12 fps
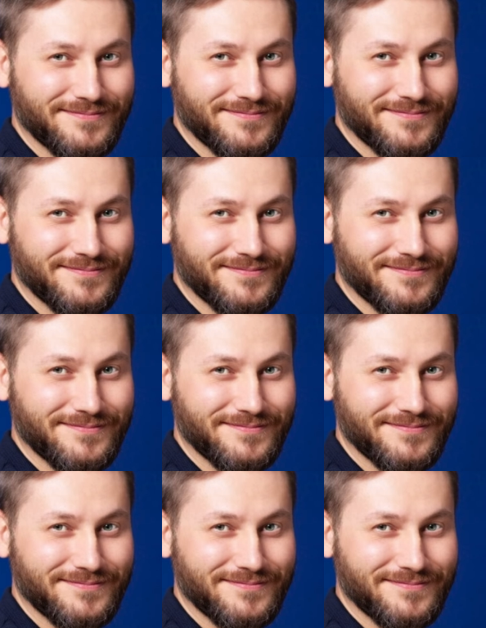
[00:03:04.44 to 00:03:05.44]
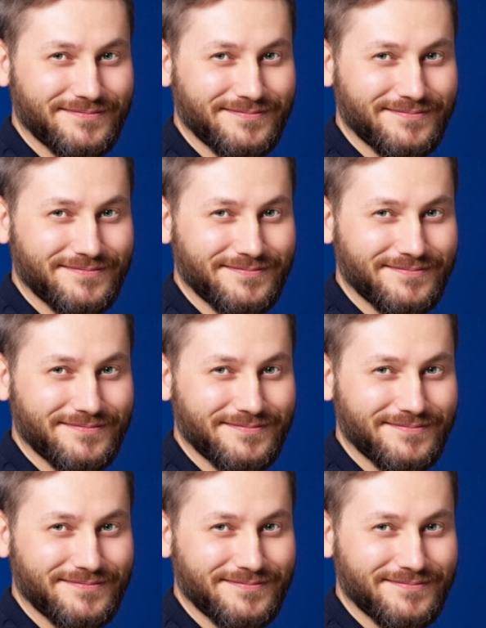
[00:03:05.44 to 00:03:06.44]

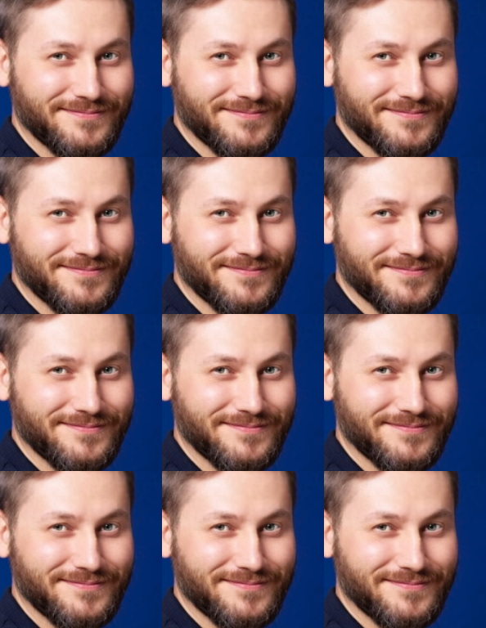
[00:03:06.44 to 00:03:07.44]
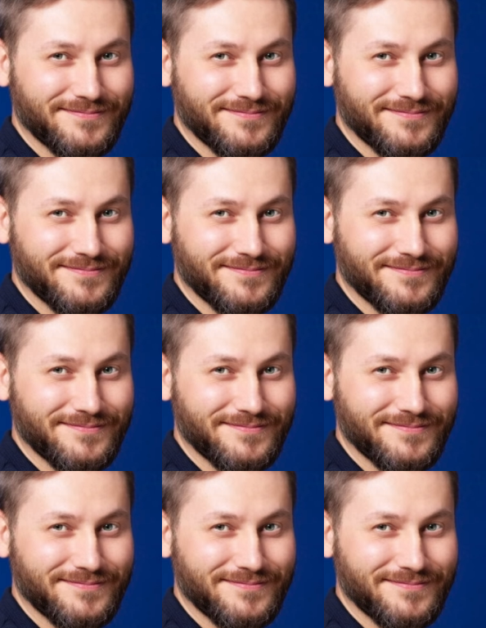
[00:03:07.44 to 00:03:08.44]

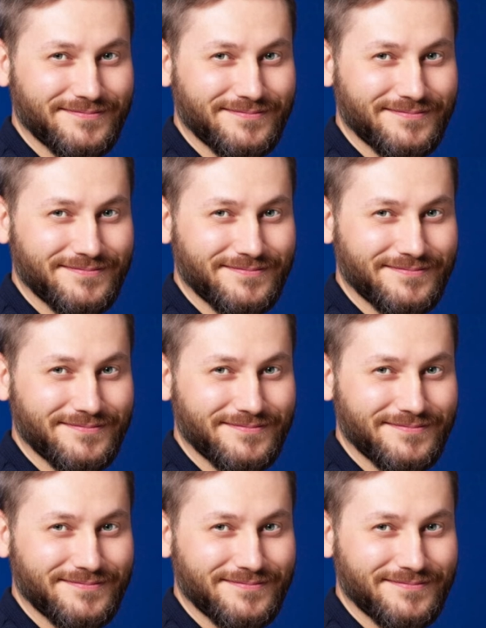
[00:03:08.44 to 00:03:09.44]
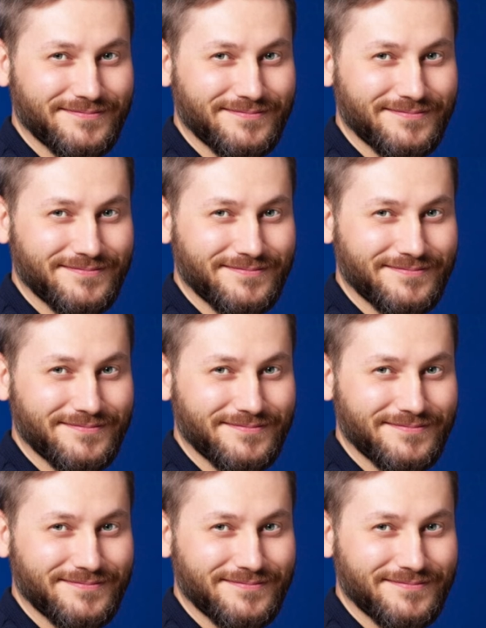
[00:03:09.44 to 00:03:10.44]

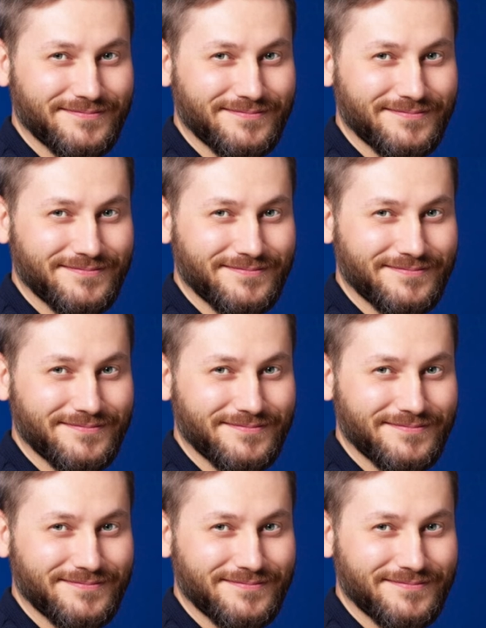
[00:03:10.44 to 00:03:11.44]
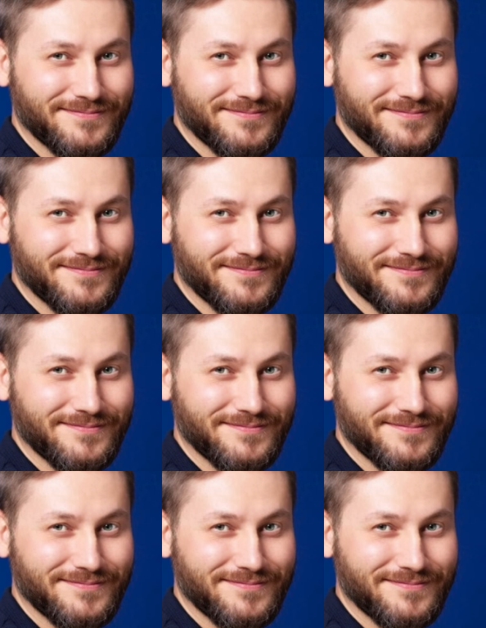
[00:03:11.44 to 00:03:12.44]
The face doesn't move, so there is nothing to read.